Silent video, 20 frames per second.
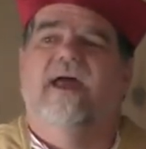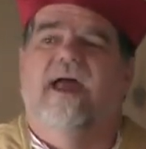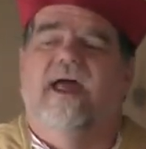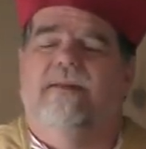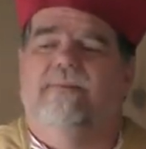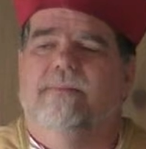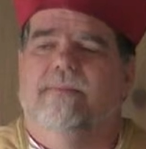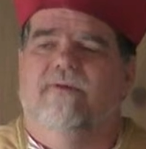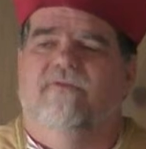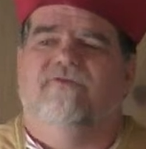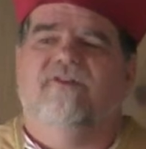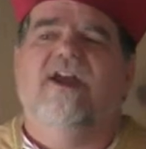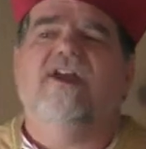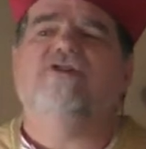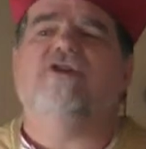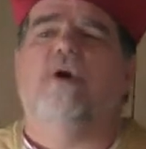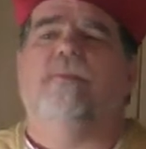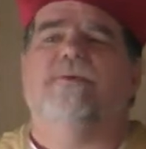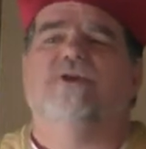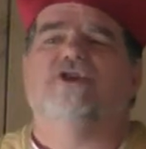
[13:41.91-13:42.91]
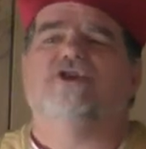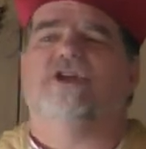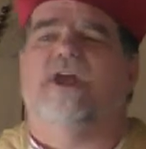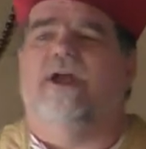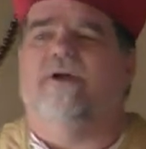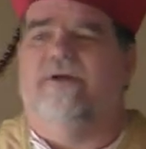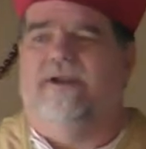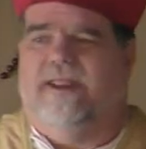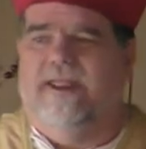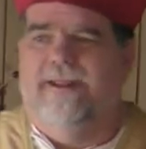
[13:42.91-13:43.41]
And remember, faith, hope, and
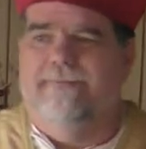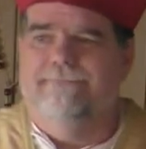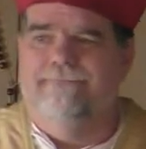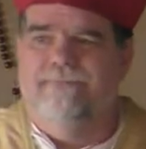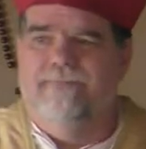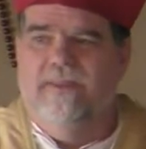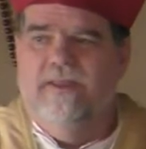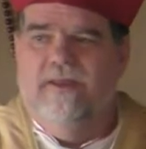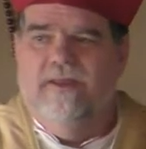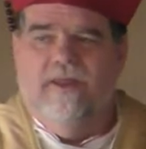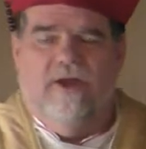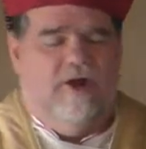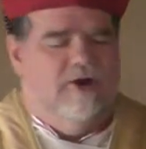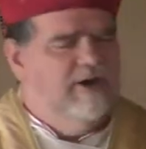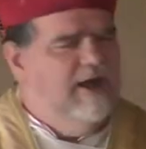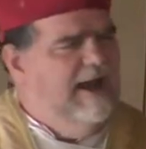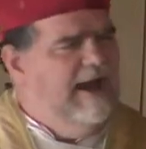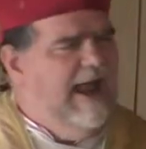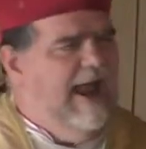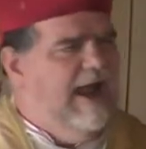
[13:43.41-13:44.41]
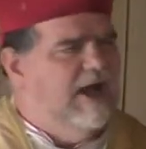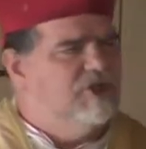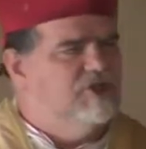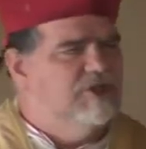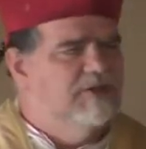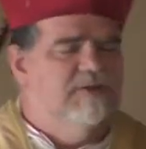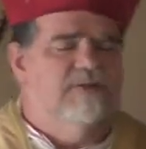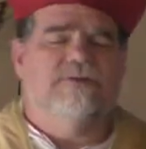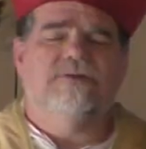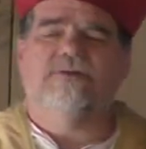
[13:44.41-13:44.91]
charity are not
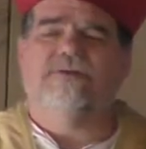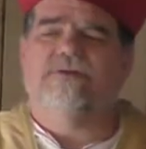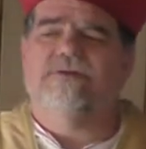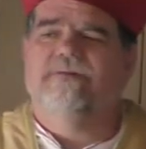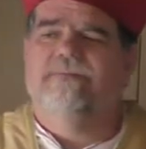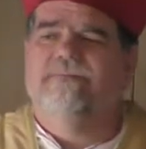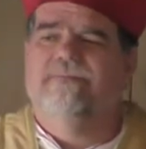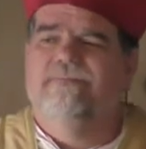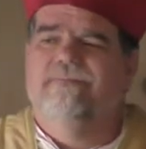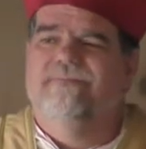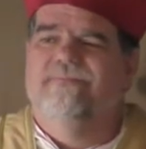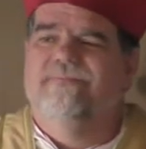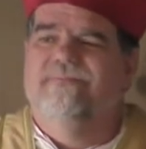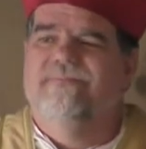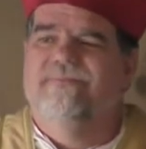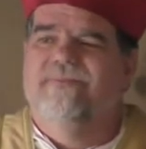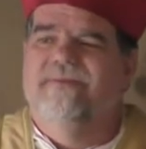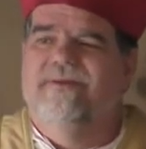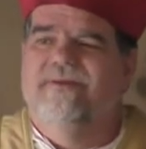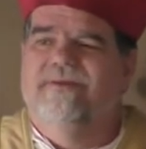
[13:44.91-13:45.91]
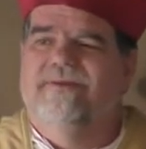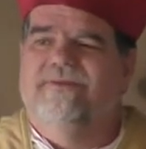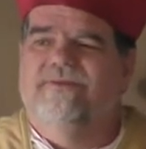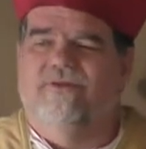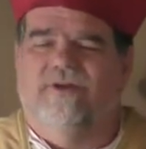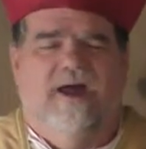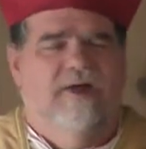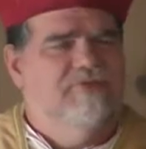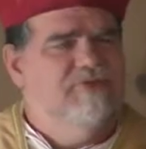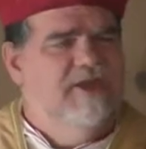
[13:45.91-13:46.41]
actions.
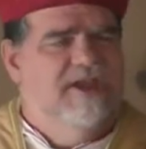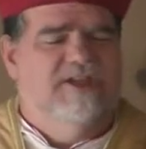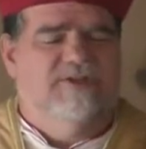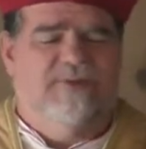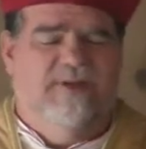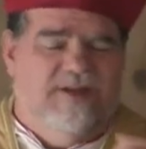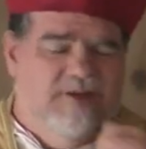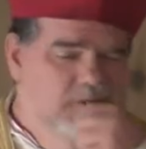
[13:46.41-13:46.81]
They're not things we